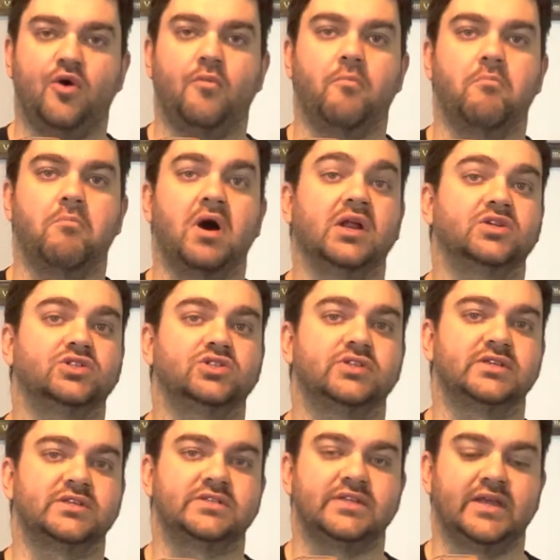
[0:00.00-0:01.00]
much
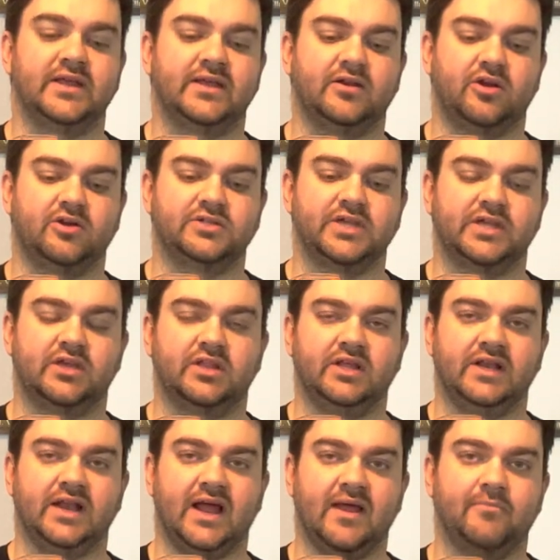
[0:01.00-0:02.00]
this thing can articulate.
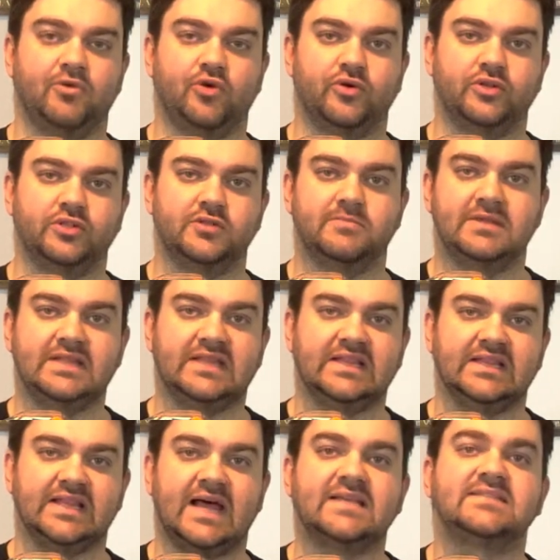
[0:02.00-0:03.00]
I am going to be
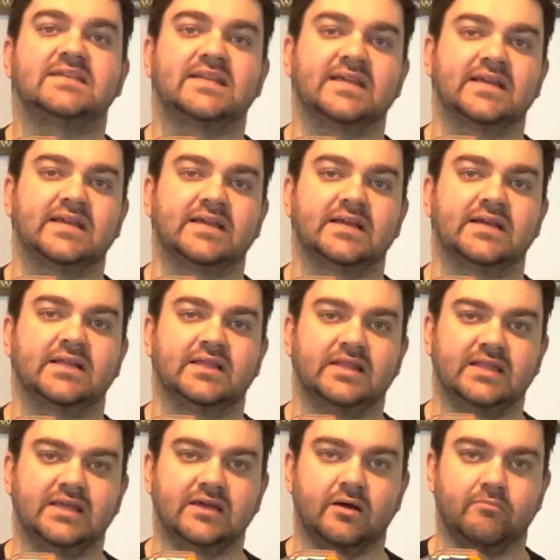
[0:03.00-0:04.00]
lessening
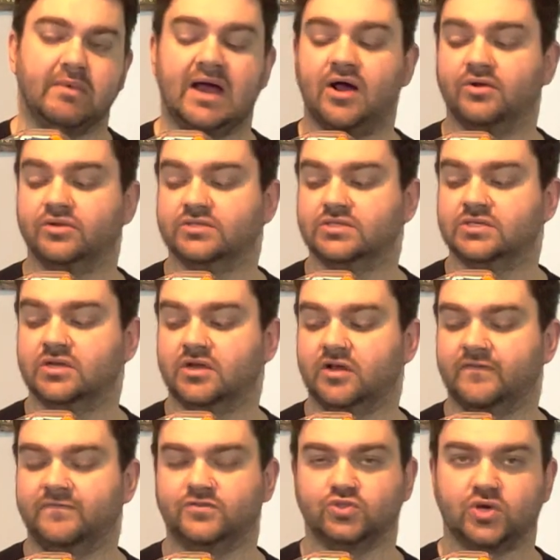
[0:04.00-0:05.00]
the amount
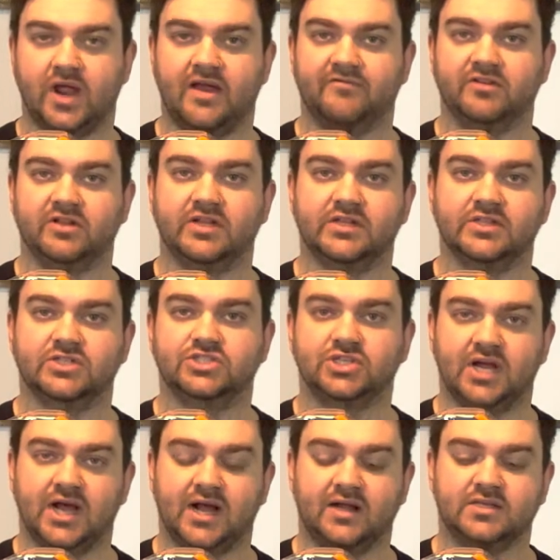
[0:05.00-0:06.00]
of travel in the
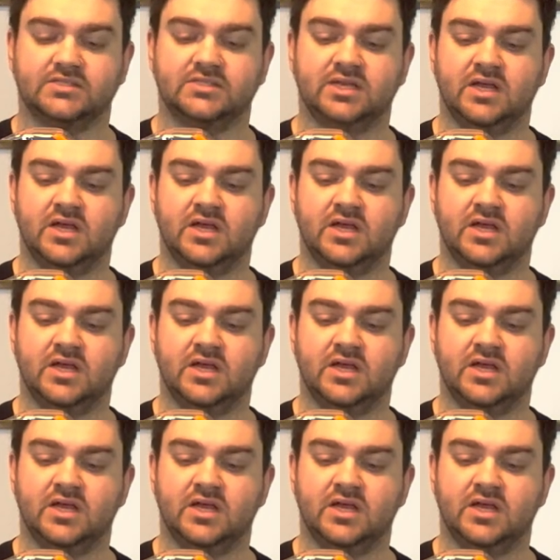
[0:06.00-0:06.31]
shocks.